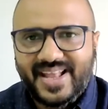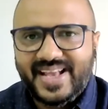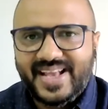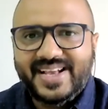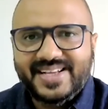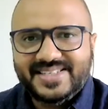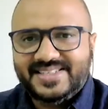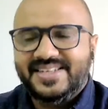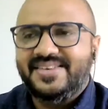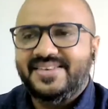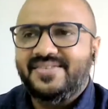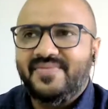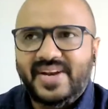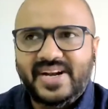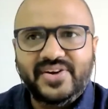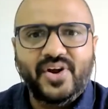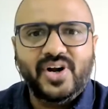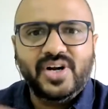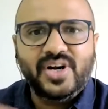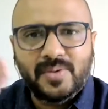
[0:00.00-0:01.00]
Like I said, when
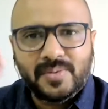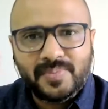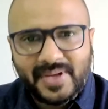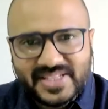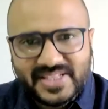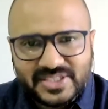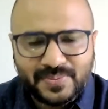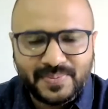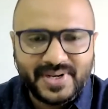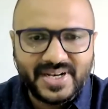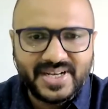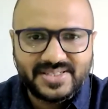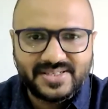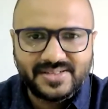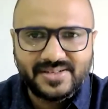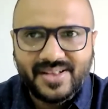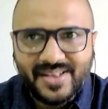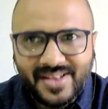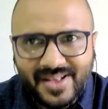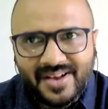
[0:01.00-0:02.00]
I talked about my
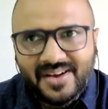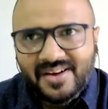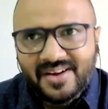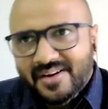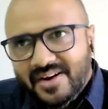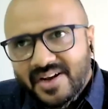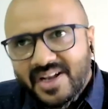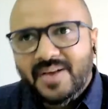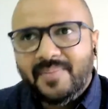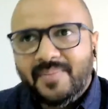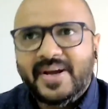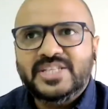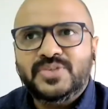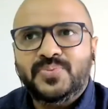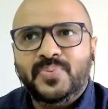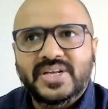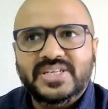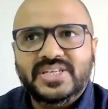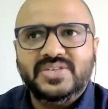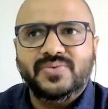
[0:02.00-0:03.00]
inspiration, earlier my
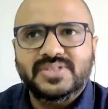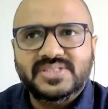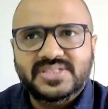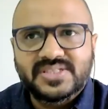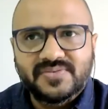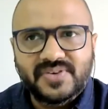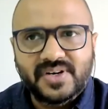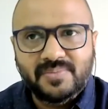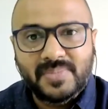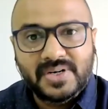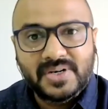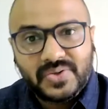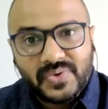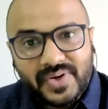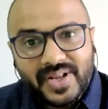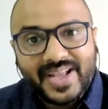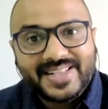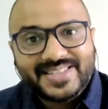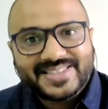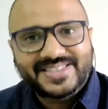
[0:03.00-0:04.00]
inspiration was different, but
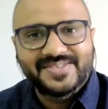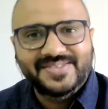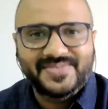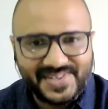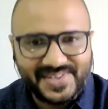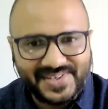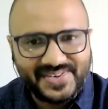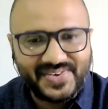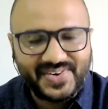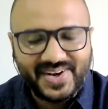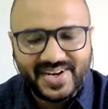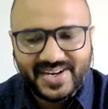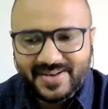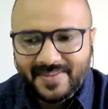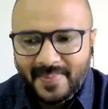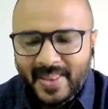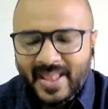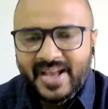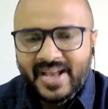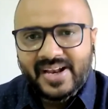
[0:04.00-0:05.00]
today it's different, right?
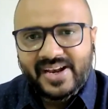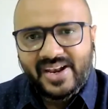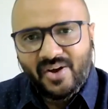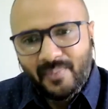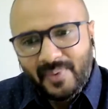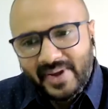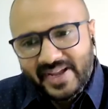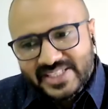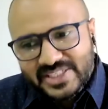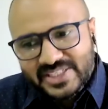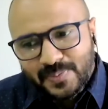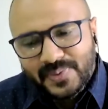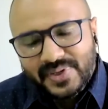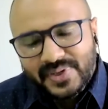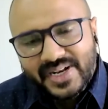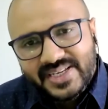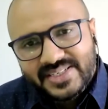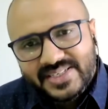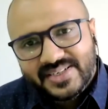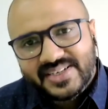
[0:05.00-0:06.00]
Now my
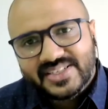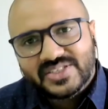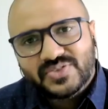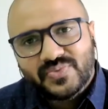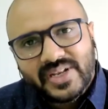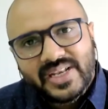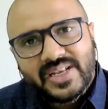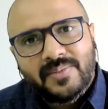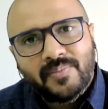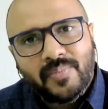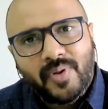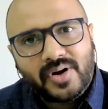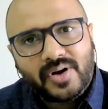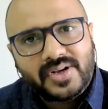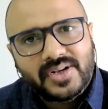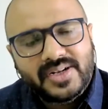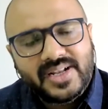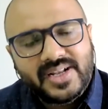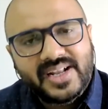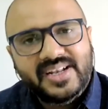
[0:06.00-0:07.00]
inspiration is very
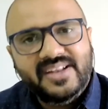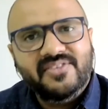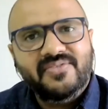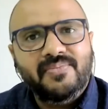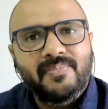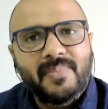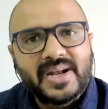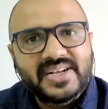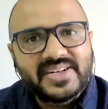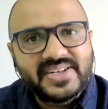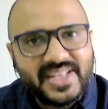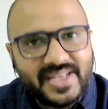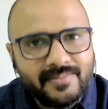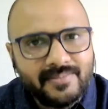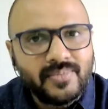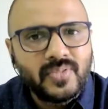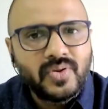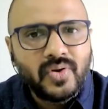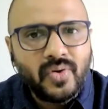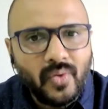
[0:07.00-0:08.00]
important, and if my
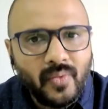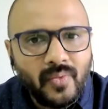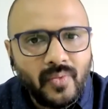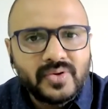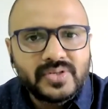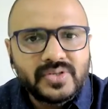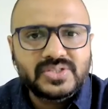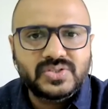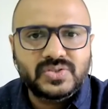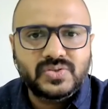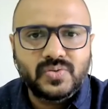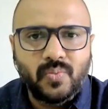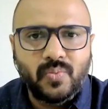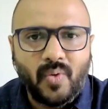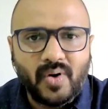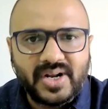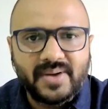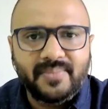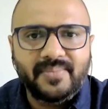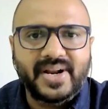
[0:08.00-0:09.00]
team knows
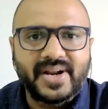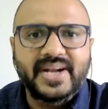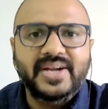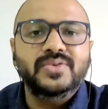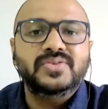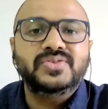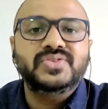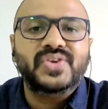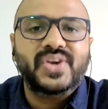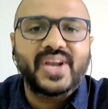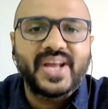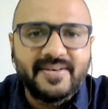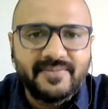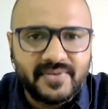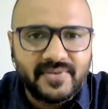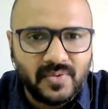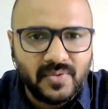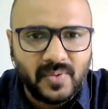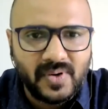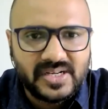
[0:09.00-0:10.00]
what I'm trying to
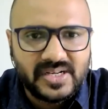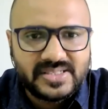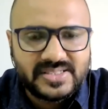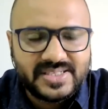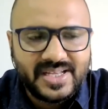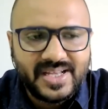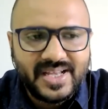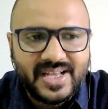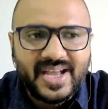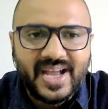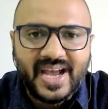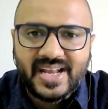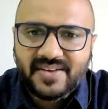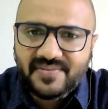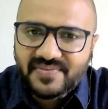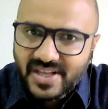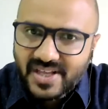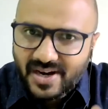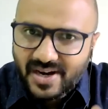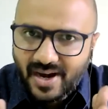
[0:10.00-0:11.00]
strive towards, and
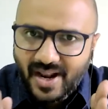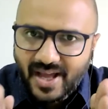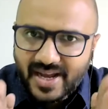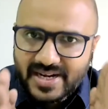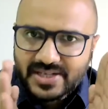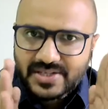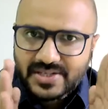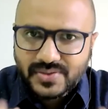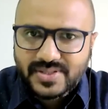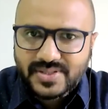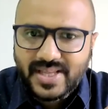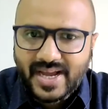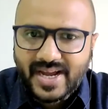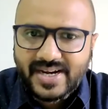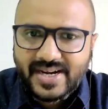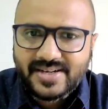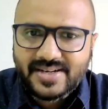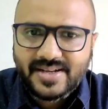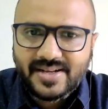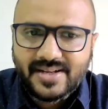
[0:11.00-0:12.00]
if they're aligned to
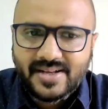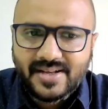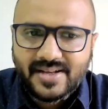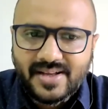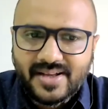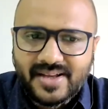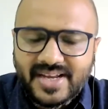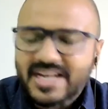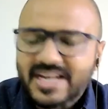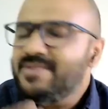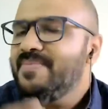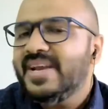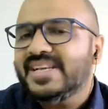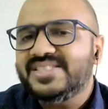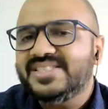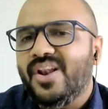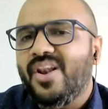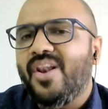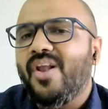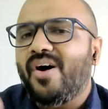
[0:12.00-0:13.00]
that, it
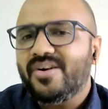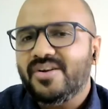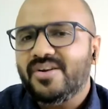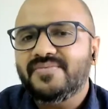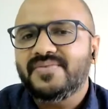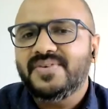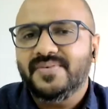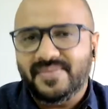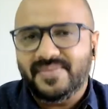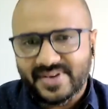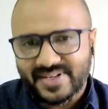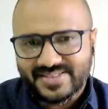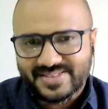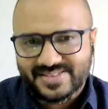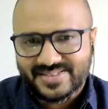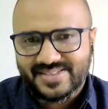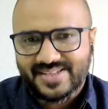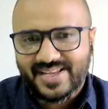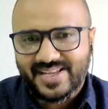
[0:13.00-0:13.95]
makes a lot of difference.